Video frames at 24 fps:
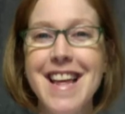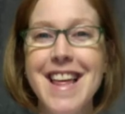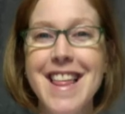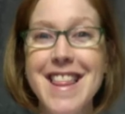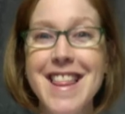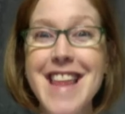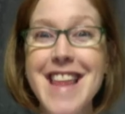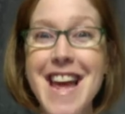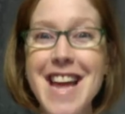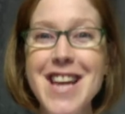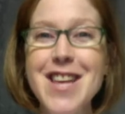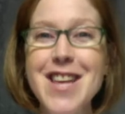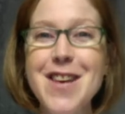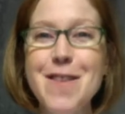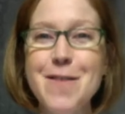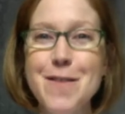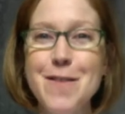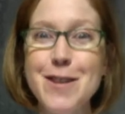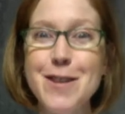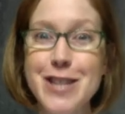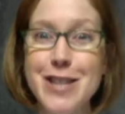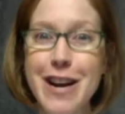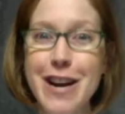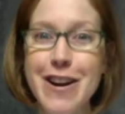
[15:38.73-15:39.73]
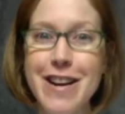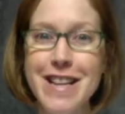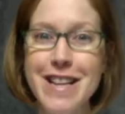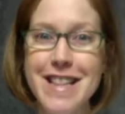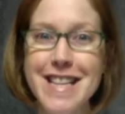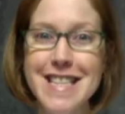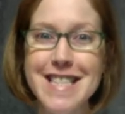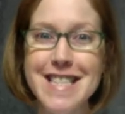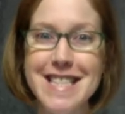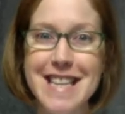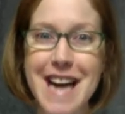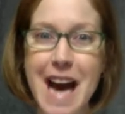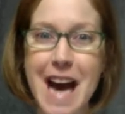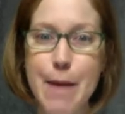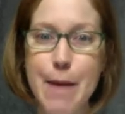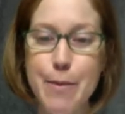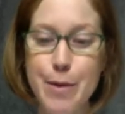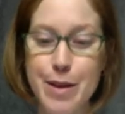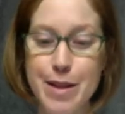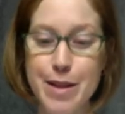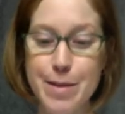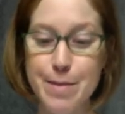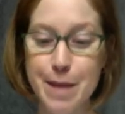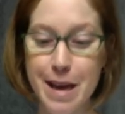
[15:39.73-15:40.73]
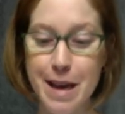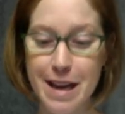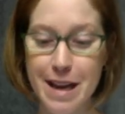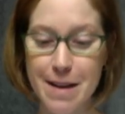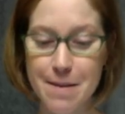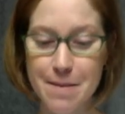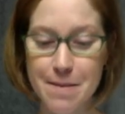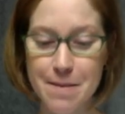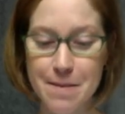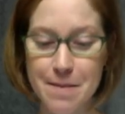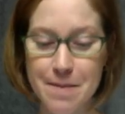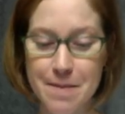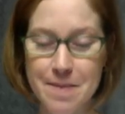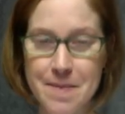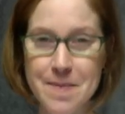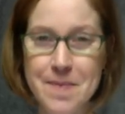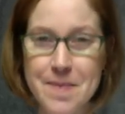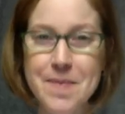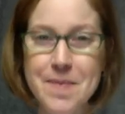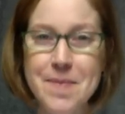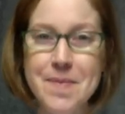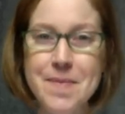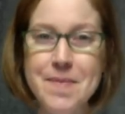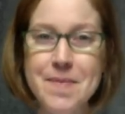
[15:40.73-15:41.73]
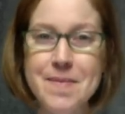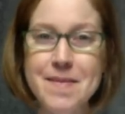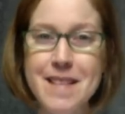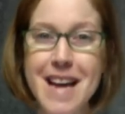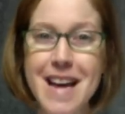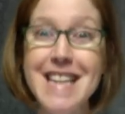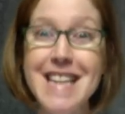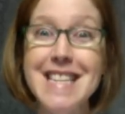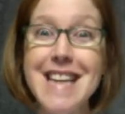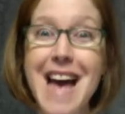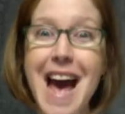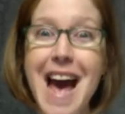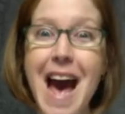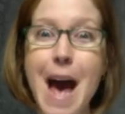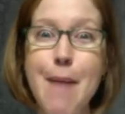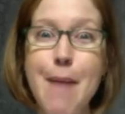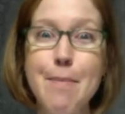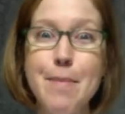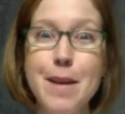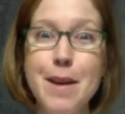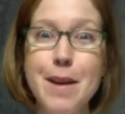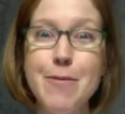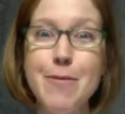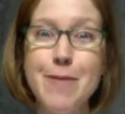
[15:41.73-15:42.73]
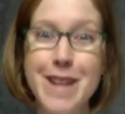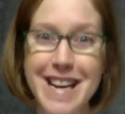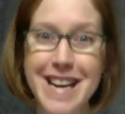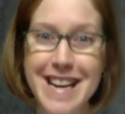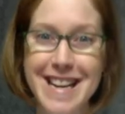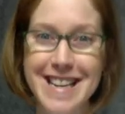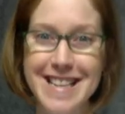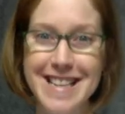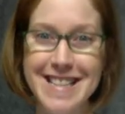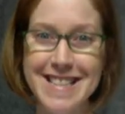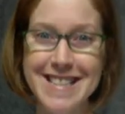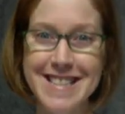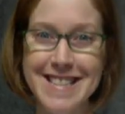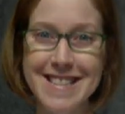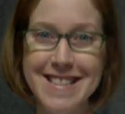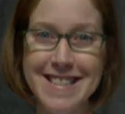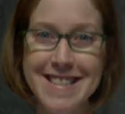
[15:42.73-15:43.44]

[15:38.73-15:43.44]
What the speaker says: Thank you for sharing this time with me, and happy reading.